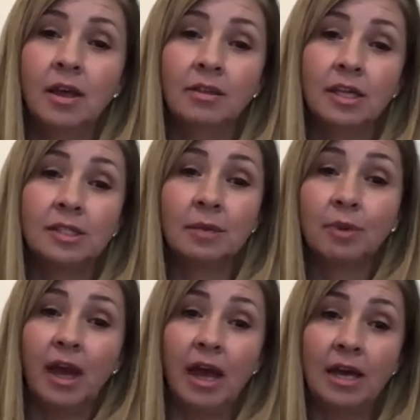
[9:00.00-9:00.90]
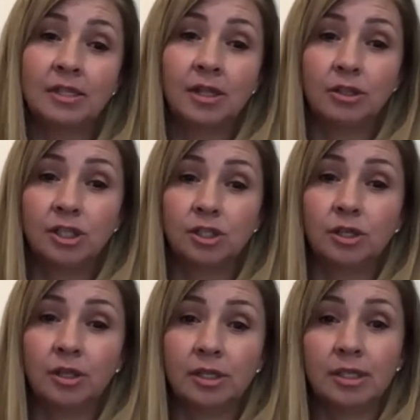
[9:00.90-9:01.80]
they simply ask their
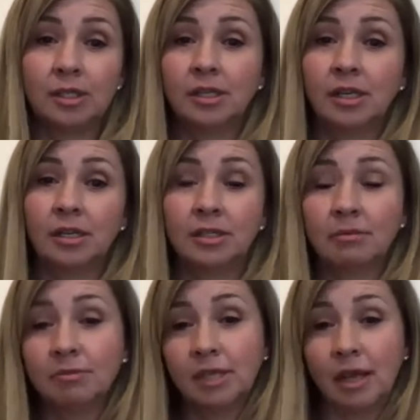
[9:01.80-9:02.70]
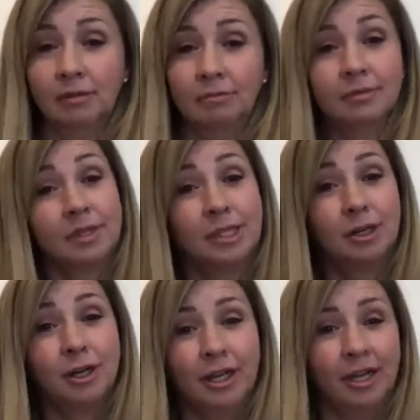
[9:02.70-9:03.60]
digital assistant saying,
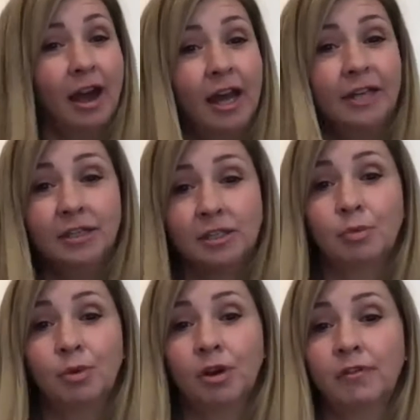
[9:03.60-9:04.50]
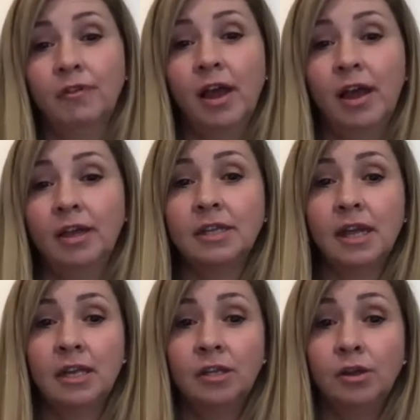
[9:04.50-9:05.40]
Siri, I need to book a flight,
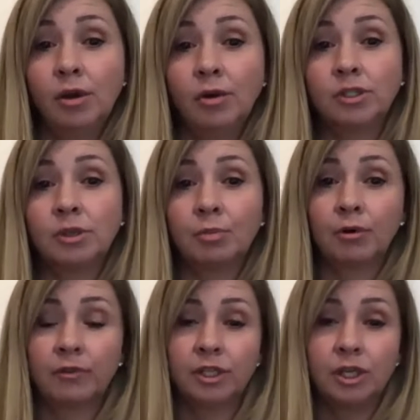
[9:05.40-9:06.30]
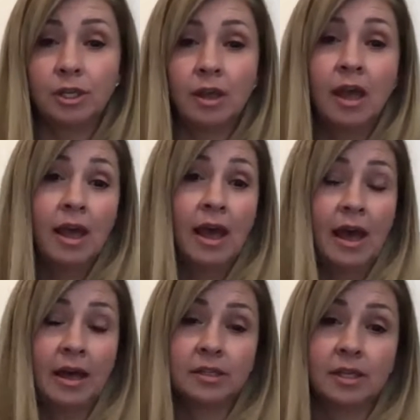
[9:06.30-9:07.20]
and it knows to provision
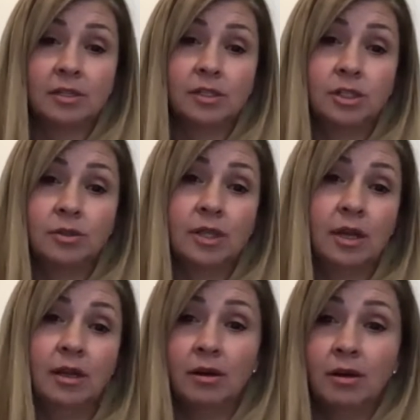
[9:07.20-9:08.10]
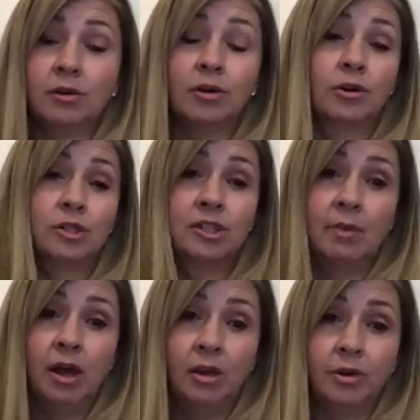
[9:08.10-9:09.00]
access to, say, Concur or some
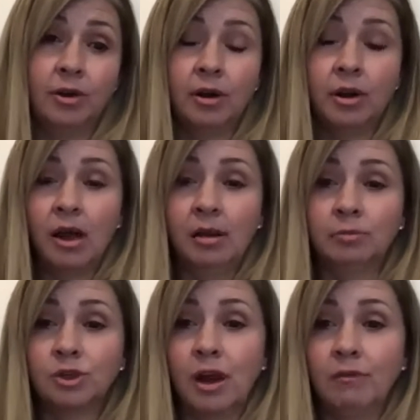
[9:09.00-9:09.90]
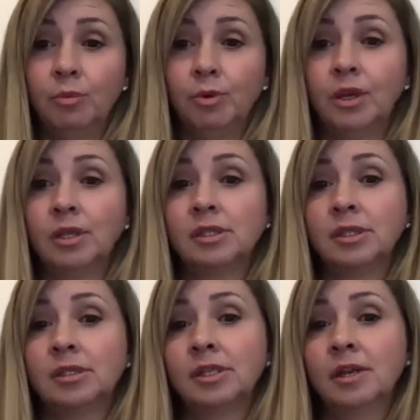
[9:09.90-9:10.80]
other travel booking
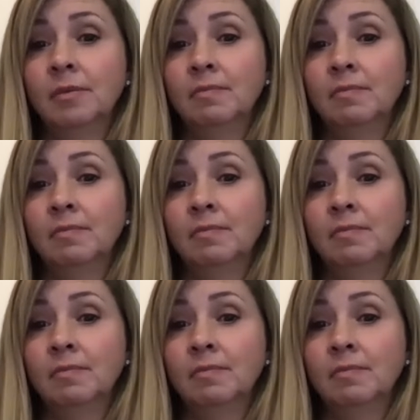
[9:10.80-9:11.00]
system.